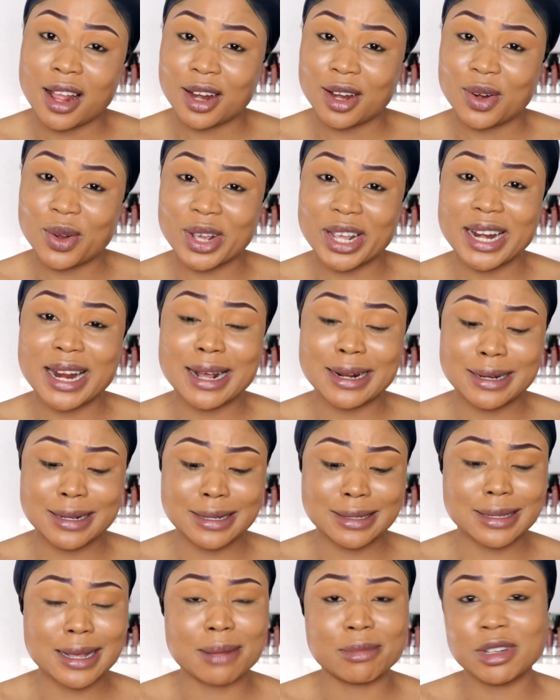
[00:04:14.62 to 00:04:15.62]
looking at
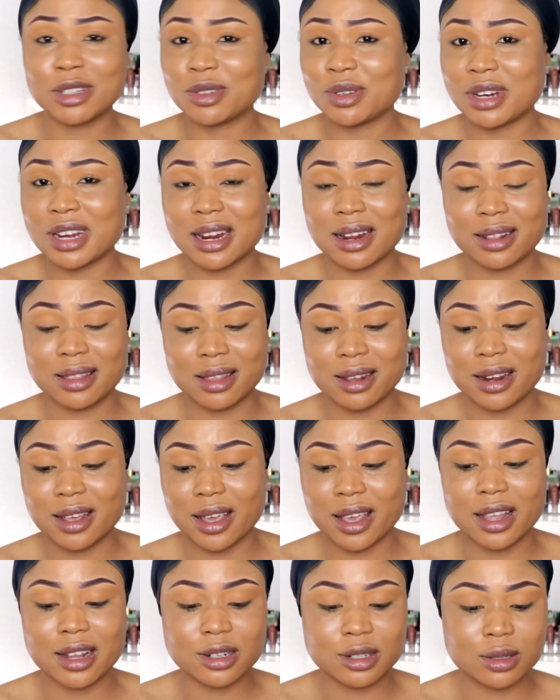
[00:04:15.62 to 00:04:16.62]
this I'm not doing anything
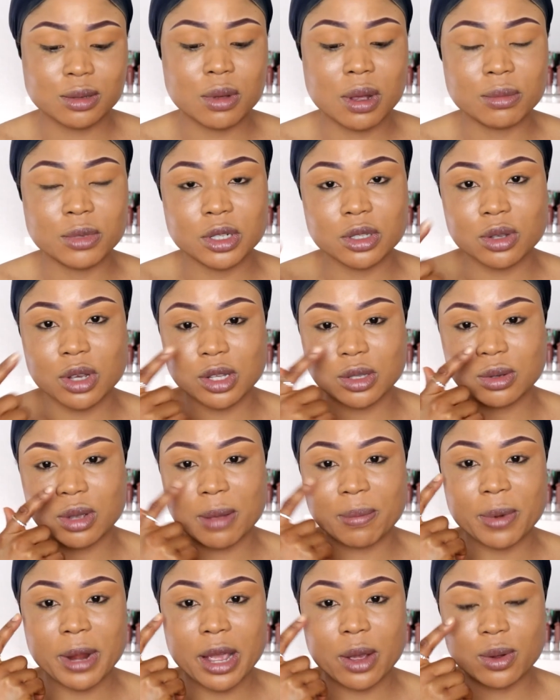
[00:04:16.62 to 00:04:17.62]
again. So I'm just going
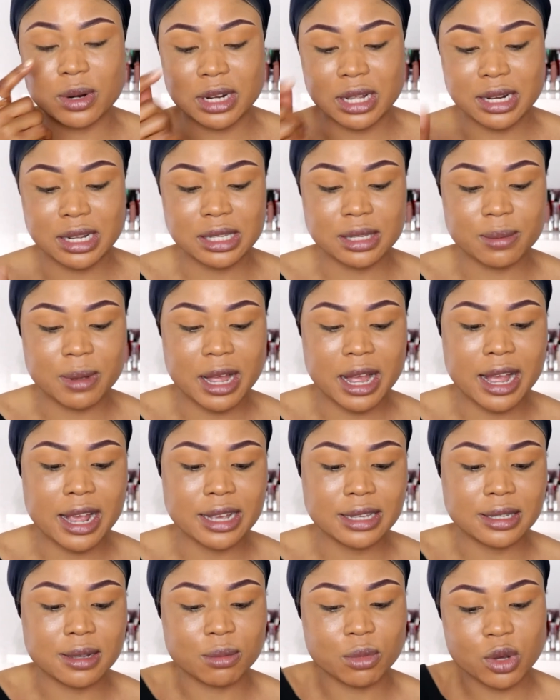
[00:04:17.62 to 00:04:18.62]
to apply underneath my
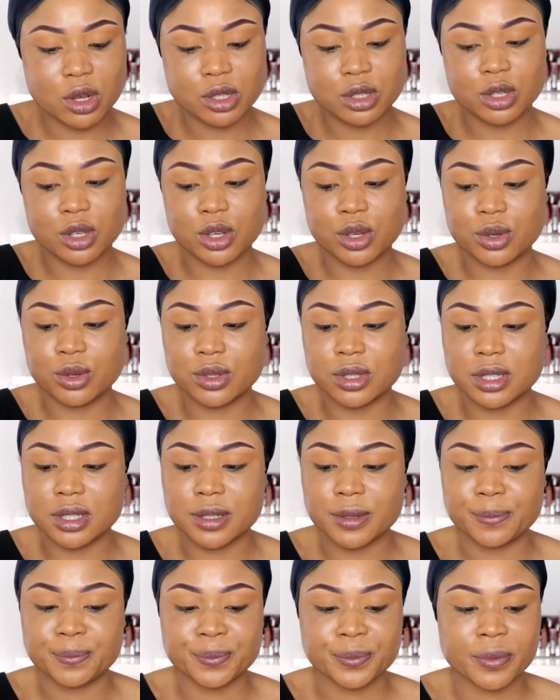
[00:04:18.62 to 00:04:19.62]
eyes. I'm going to
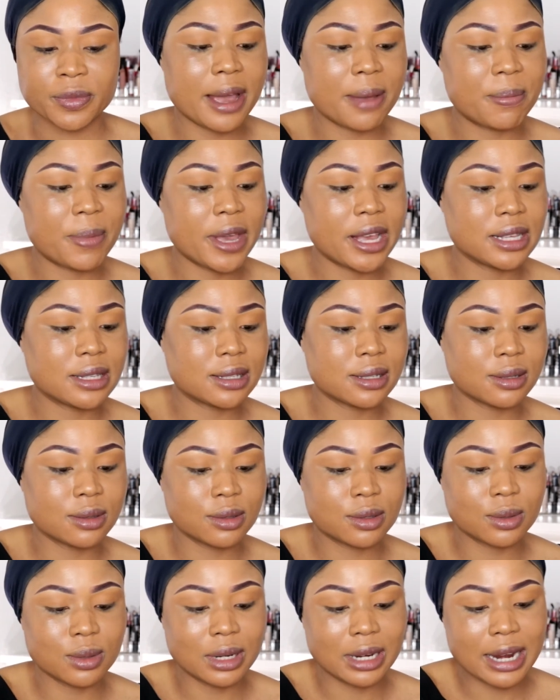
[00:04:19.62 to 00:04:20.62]
use eye
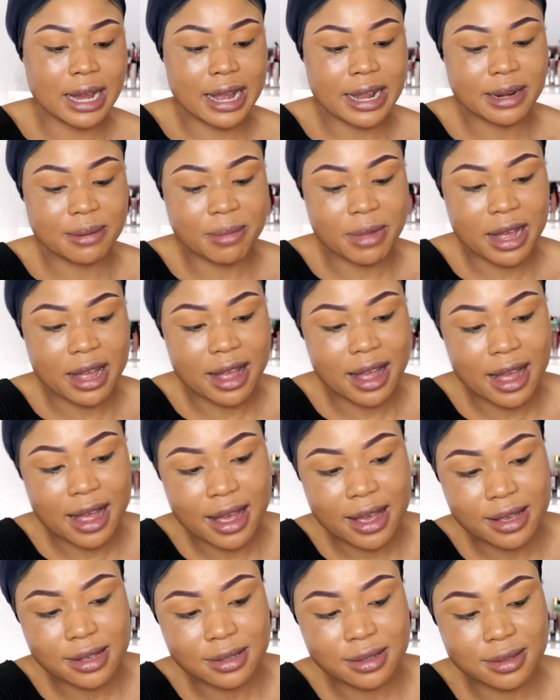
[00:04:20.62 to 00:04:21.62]
pencil to line my
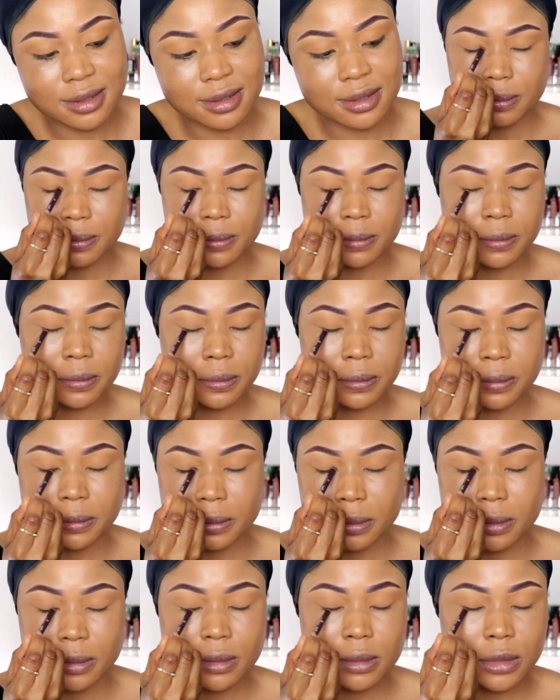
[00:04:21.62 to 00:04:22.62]
eyes.
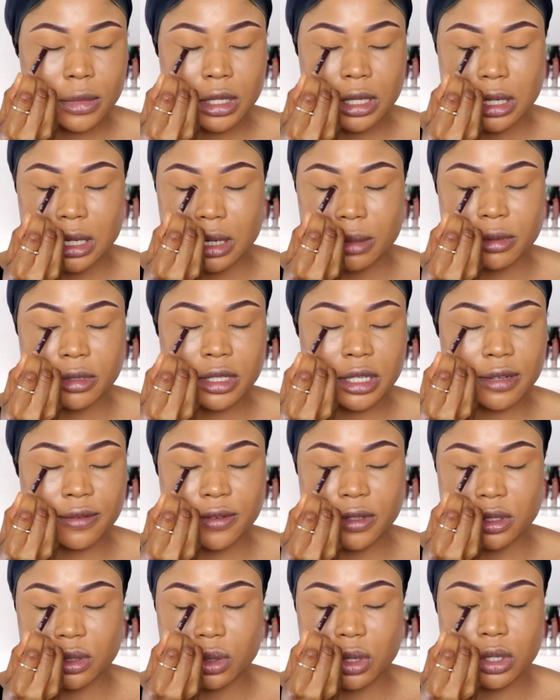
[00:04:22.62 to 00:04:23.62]
Let me see
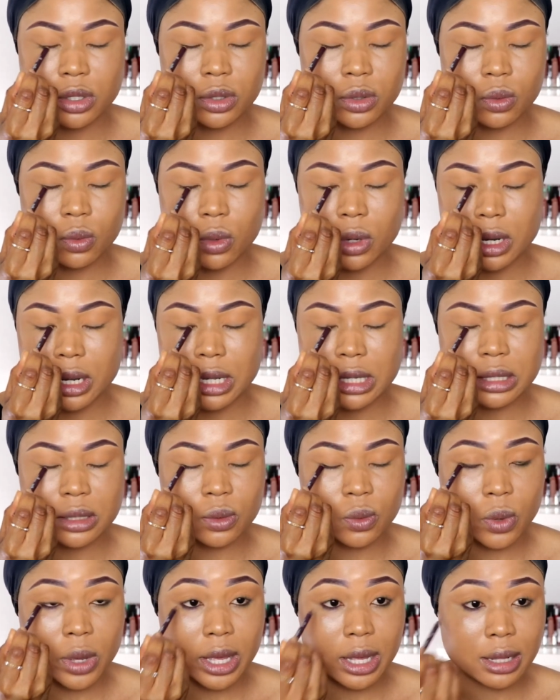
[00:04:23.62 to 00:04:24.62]
if it's going to work
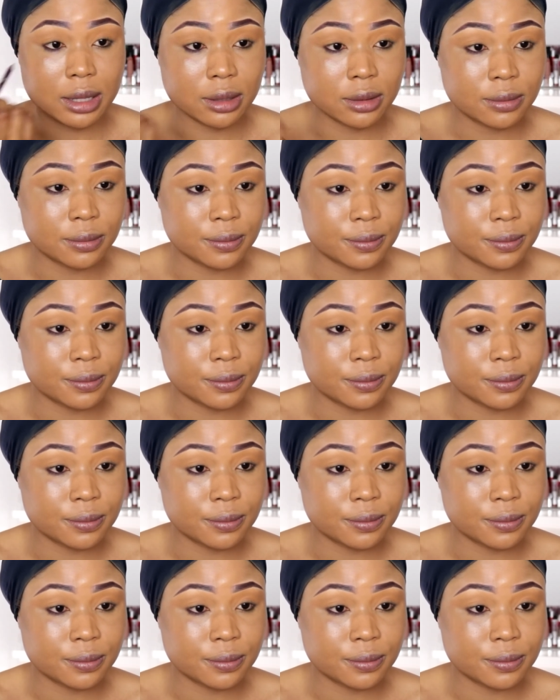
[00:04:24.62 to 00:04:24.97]
out well.